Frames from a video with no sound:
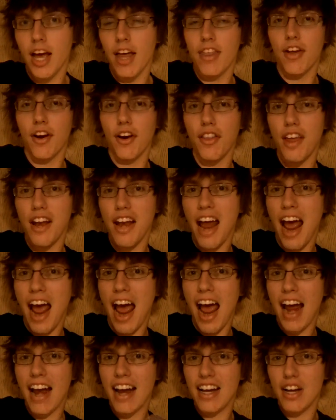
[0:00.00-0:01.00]
that are then
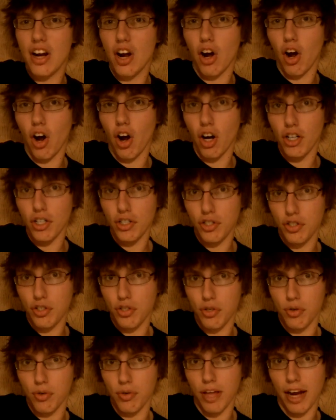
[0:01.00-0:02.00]
added
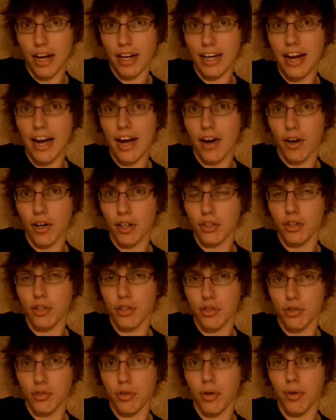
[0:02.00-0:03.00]
onto that
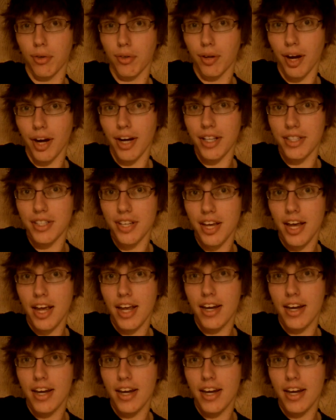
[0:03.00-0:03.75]
character's growth rates.